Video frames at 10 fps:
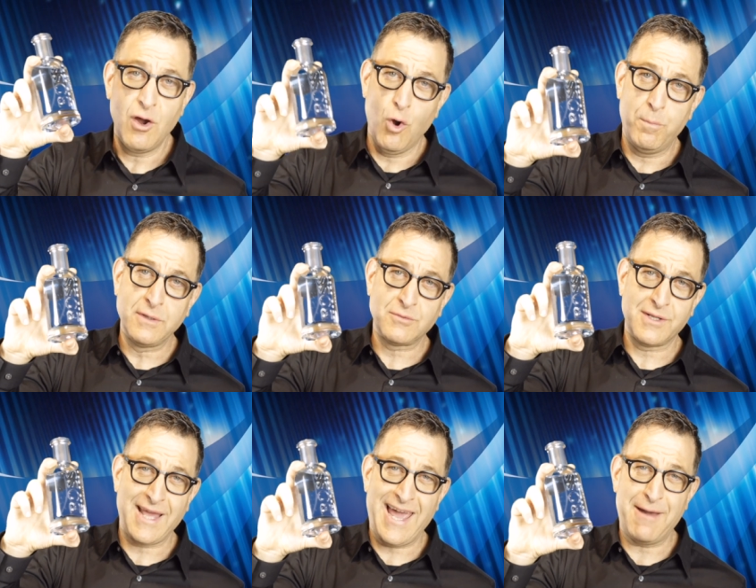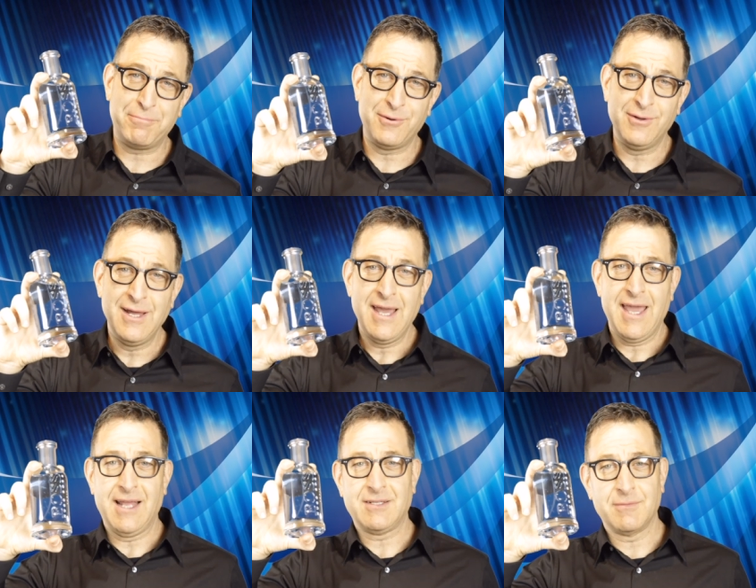Opens with apple
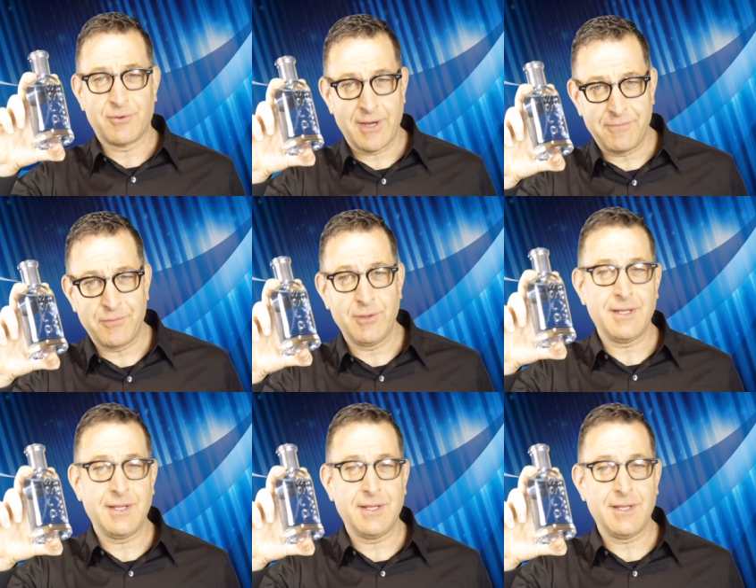and some grapefruit